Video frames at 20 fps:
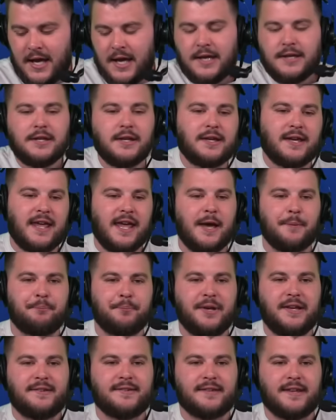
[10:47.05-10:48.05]
You can't
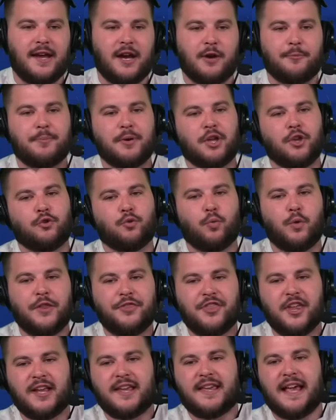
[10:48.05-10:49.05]
be scared, because
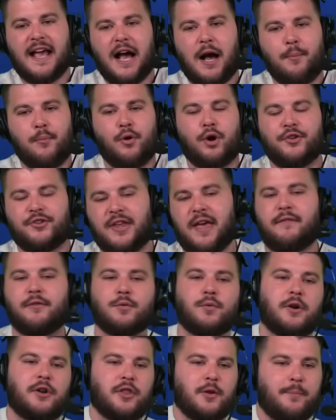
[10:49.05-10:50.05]
with the Cowboys having
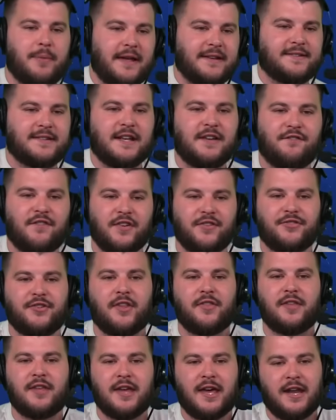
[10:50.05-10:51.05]
one of the best defenses
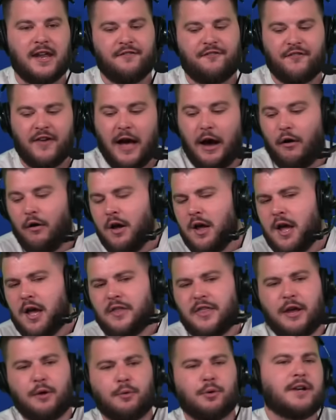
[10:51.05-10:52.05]
in the NFL,
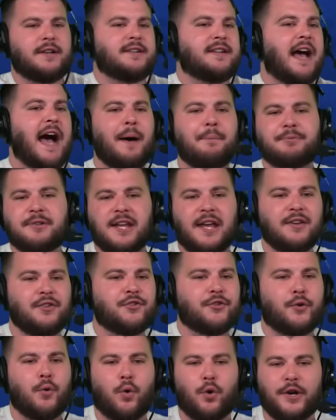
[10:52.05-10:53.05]
they were a top 10
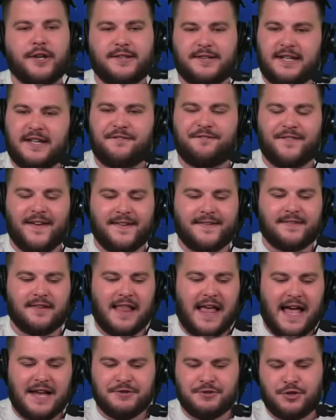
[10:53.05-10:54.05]
scoring defense
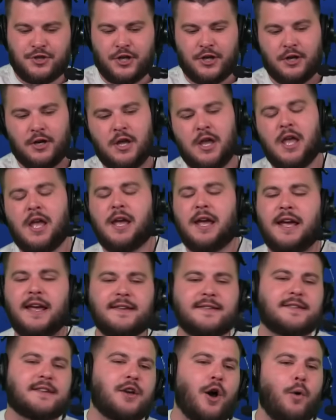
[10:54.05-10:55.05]
last year,
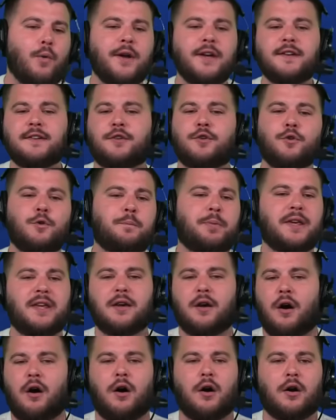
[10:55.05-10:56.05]
it's going to be
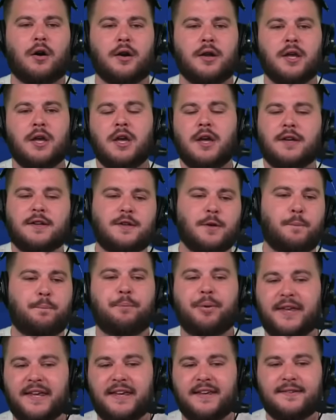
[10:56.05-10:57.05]
hard to
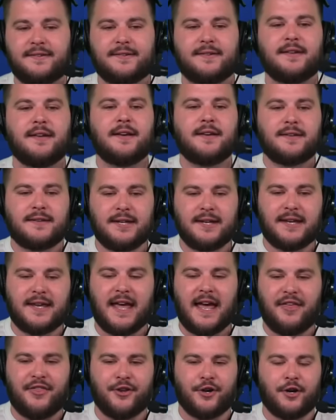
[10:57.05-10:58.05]
piece
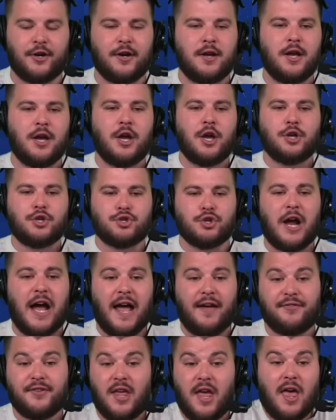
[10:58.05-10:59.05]
together
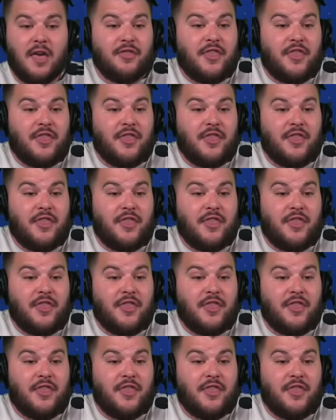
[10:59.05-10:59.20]
drives.